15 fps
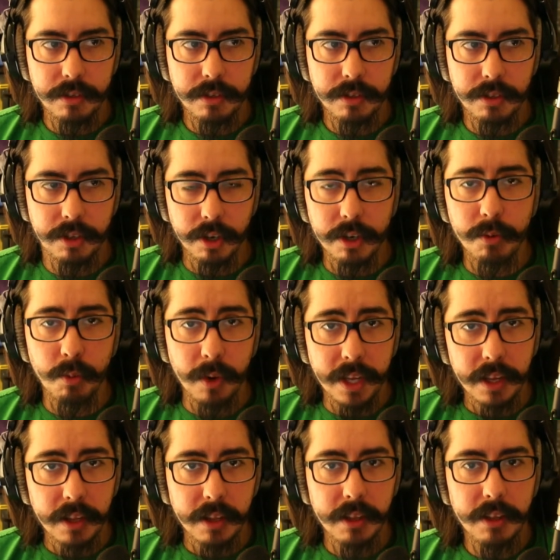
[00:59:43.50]

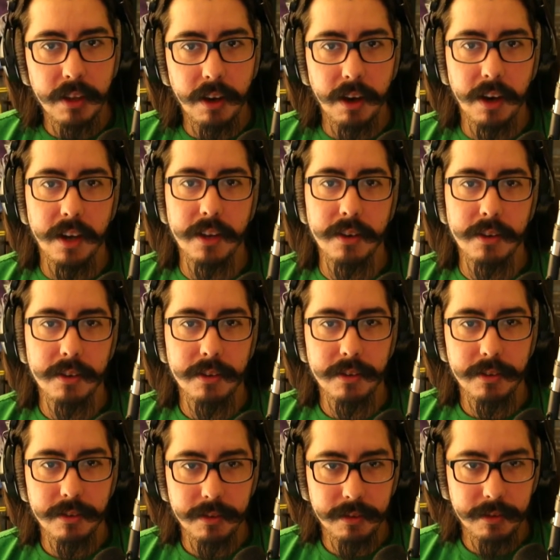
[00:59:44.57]
goodwill on
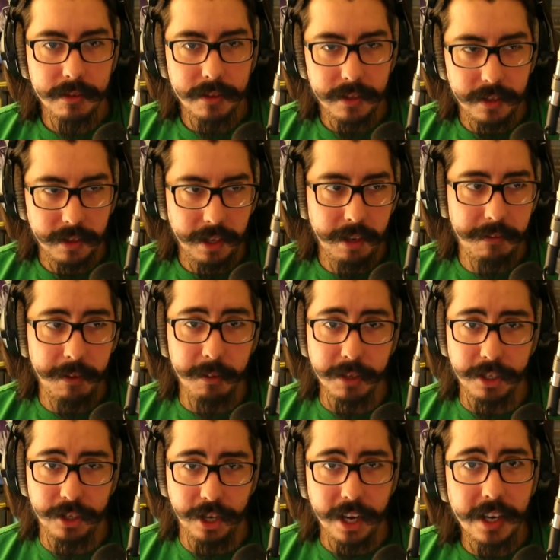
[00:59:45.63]
if it
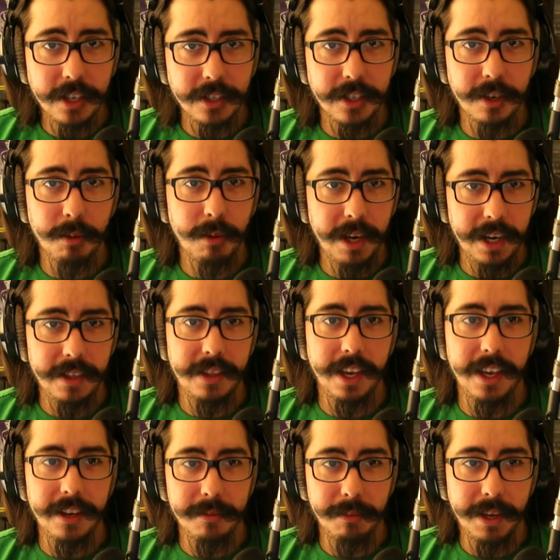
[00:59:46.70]
was changed in a way
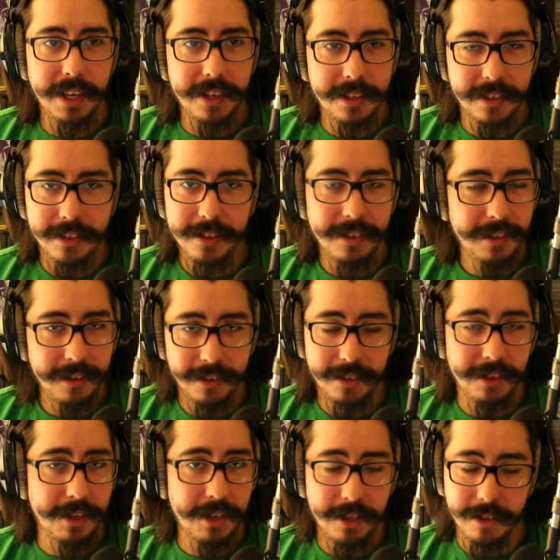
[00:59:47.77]
that
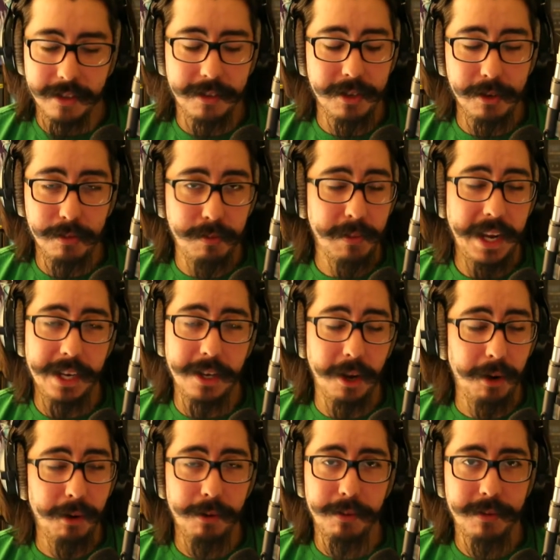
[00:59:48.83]
you made
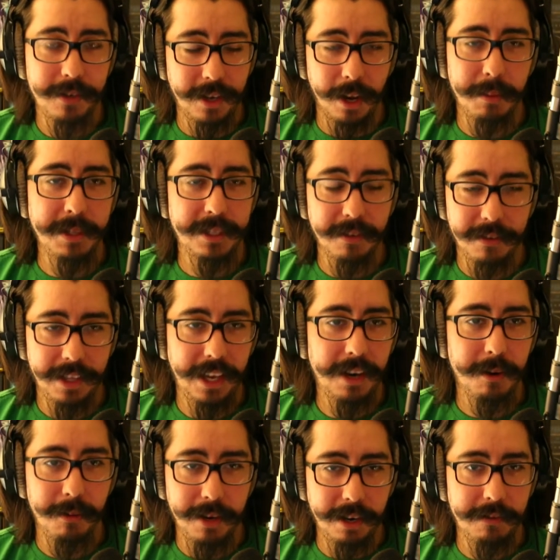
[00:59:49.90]
no comments over that
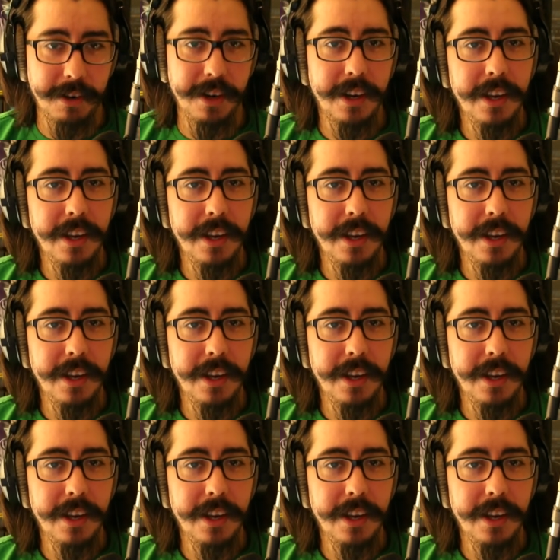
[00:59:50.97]
or whatever.